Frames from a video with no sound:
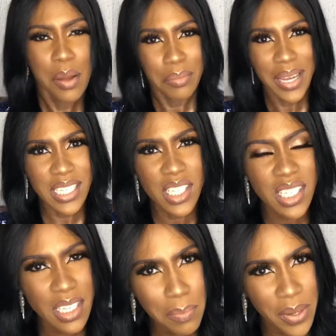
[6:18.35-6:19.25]
by
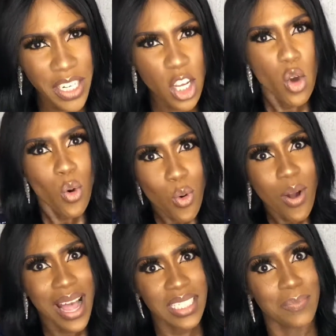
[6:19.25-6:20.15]
somebody who
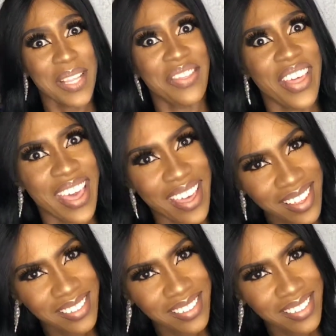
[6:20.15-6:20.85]
has been there.